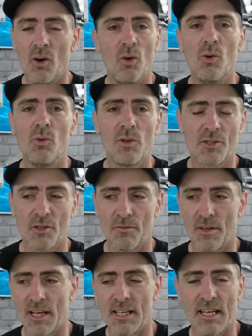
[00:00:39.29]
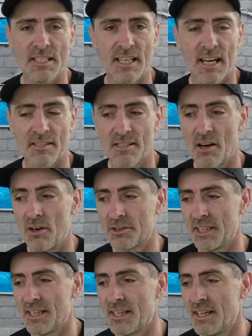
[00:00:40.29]
all the stuff that you need to get
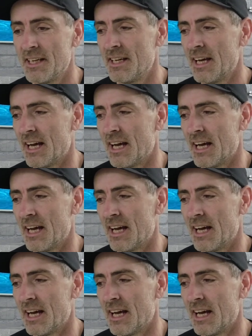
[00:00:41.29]
started.